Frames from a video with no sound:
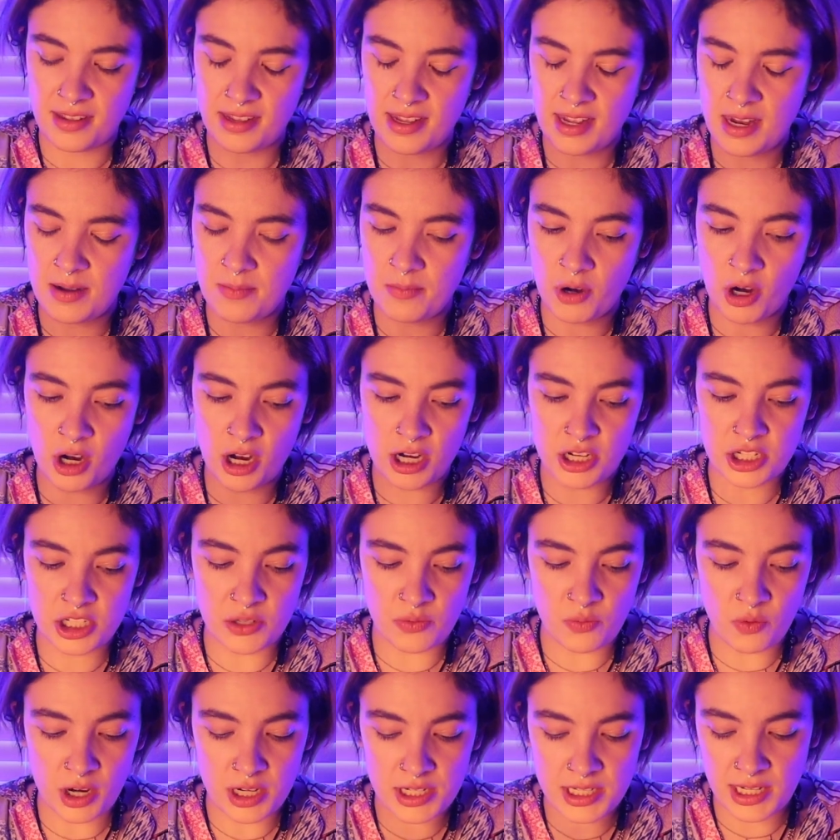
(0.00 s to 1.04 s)
in March
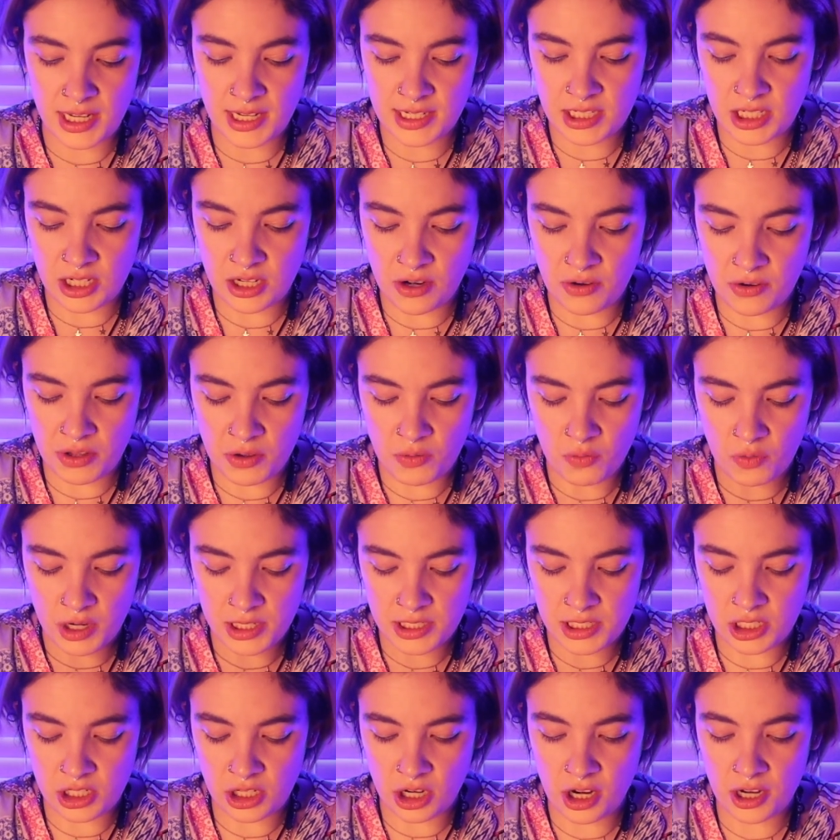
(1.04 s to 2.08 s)
and want to get to know you, want
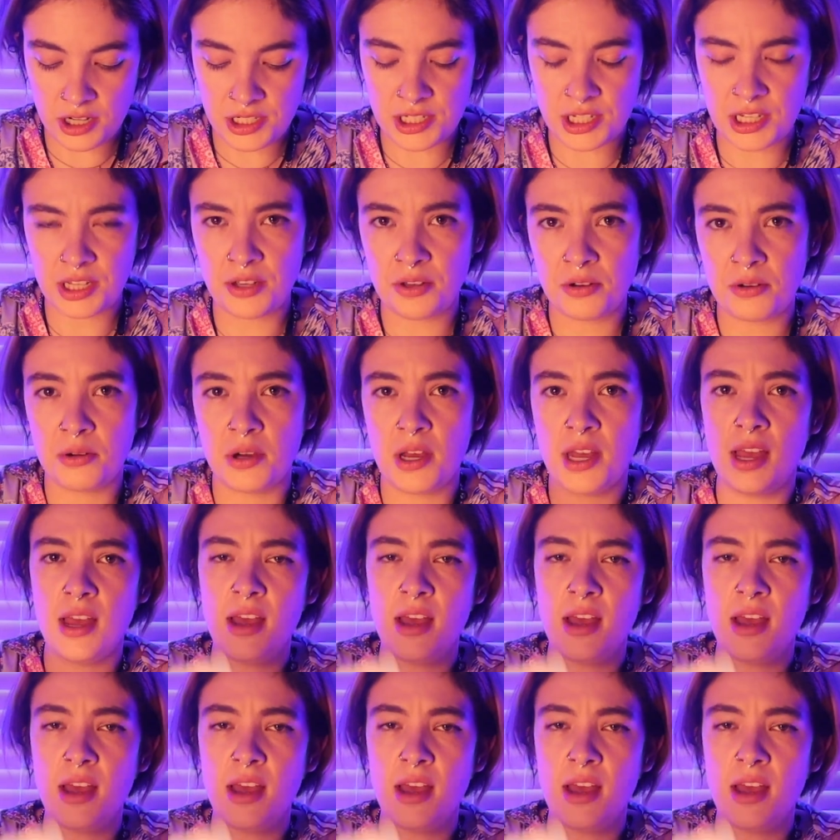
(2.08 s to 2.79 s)
to talk to you.